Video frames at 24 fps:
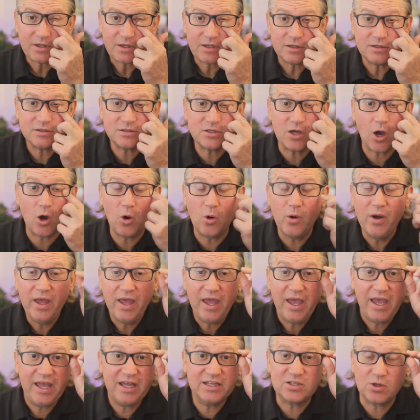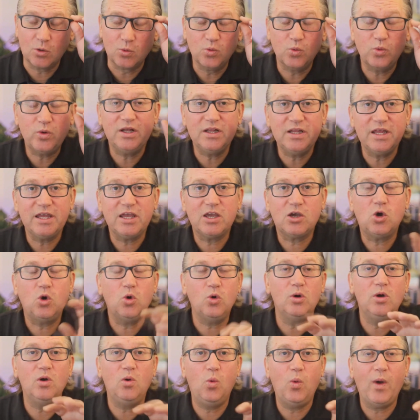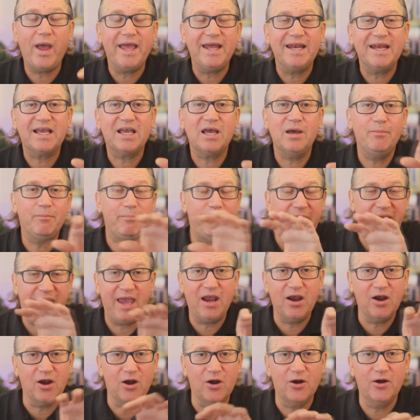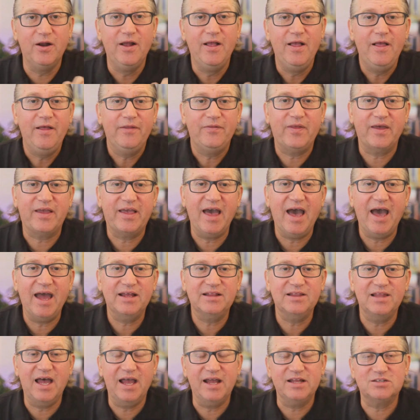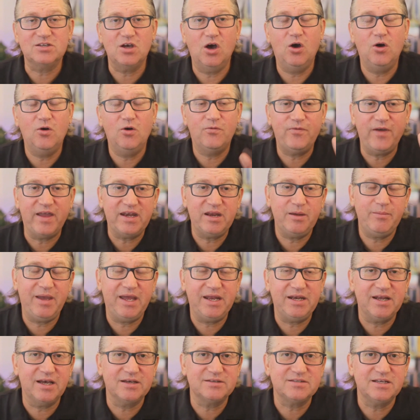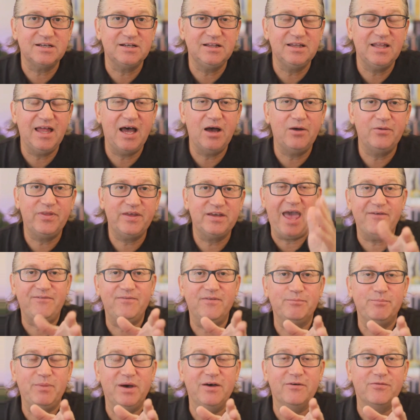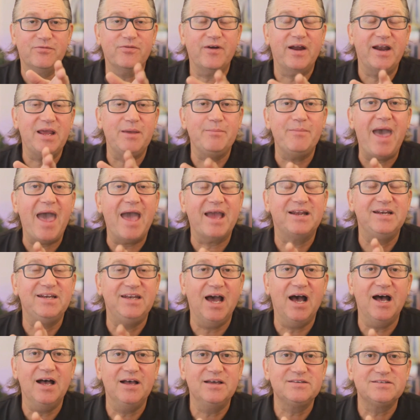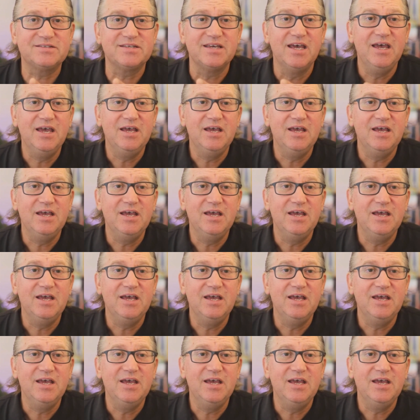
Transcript: So it's a really cool way to compare the guidelines. Oh, Fannie Mae doesn't allow this, but Freddie Mac does.